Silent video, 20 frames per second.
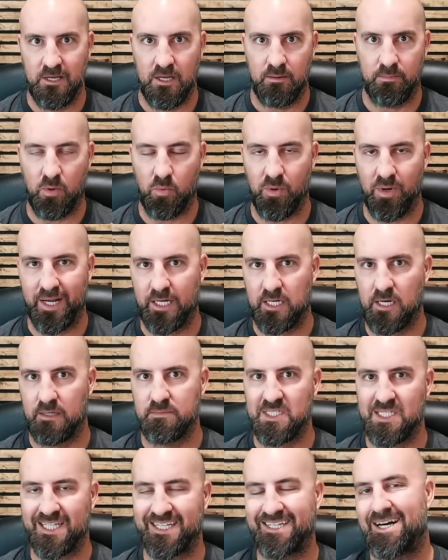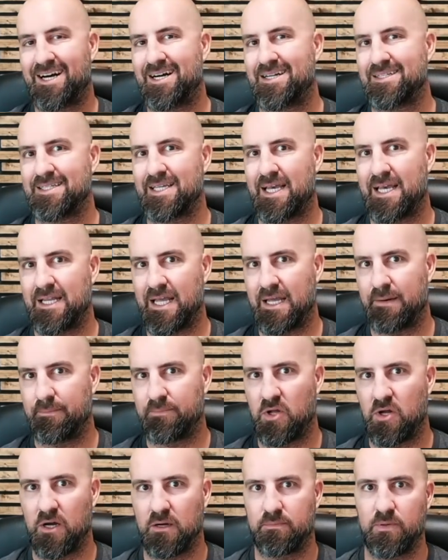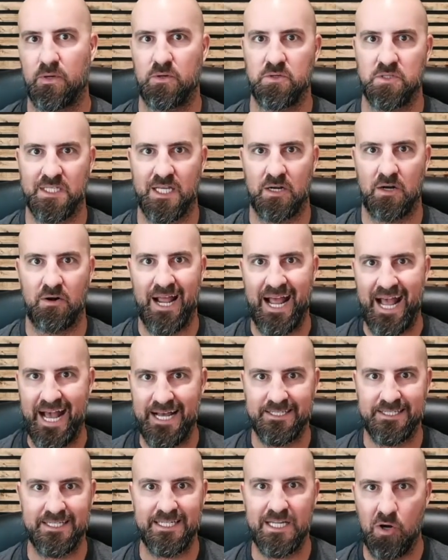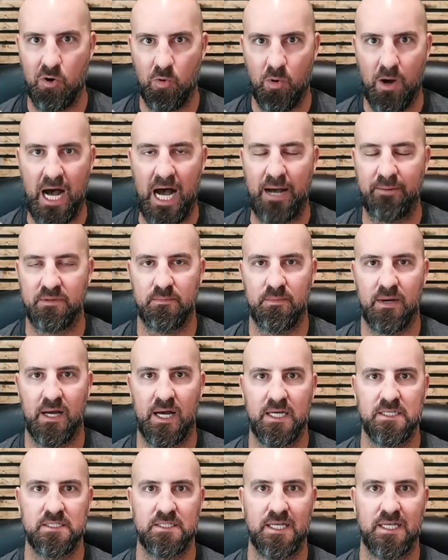But when it comes to content and blog posts that are SEO optimized,